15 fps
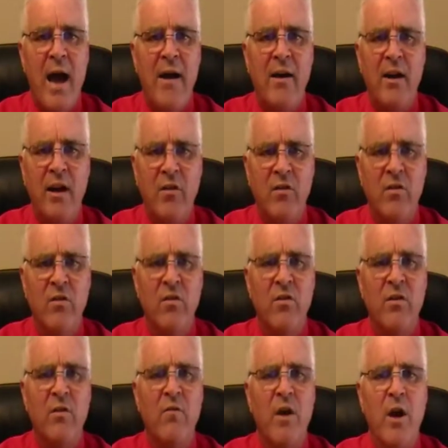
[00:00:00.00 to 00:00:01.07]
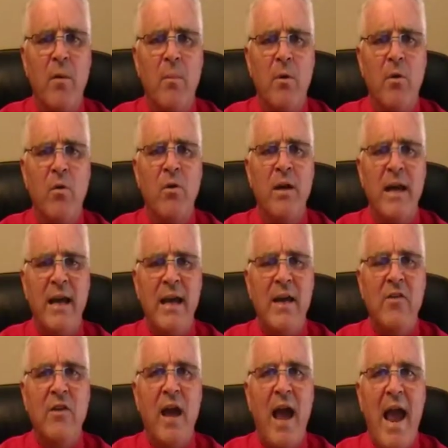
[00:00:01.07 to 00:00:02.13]
adolescents' developmental
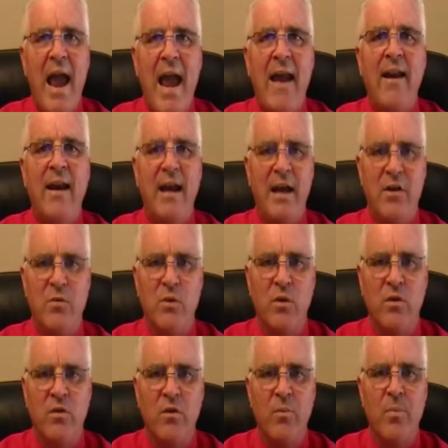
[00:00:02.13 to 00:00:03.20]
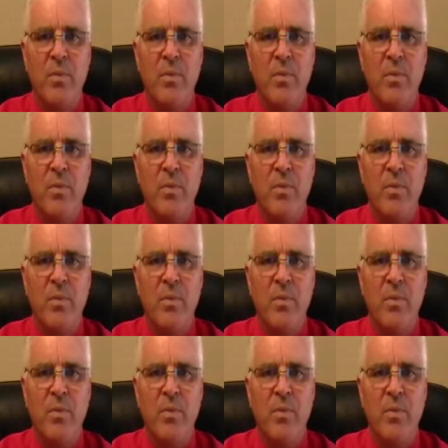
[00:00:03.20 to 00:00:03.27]
needs and interest.